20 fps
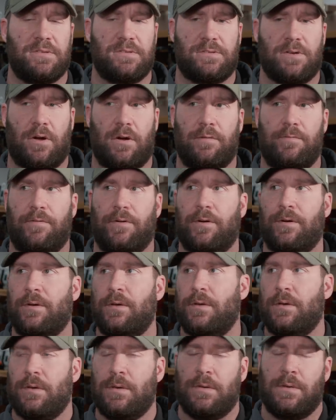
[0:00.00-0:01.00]
It's hard for
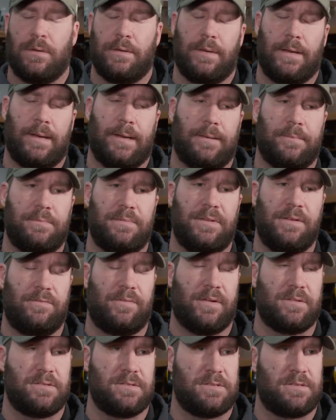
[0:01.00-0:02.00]

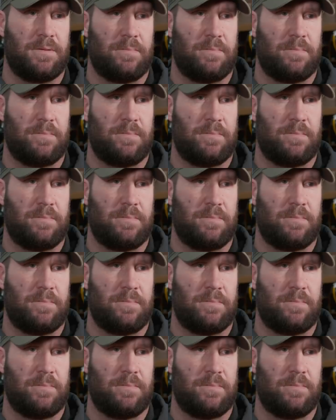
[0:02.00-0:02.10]
defenses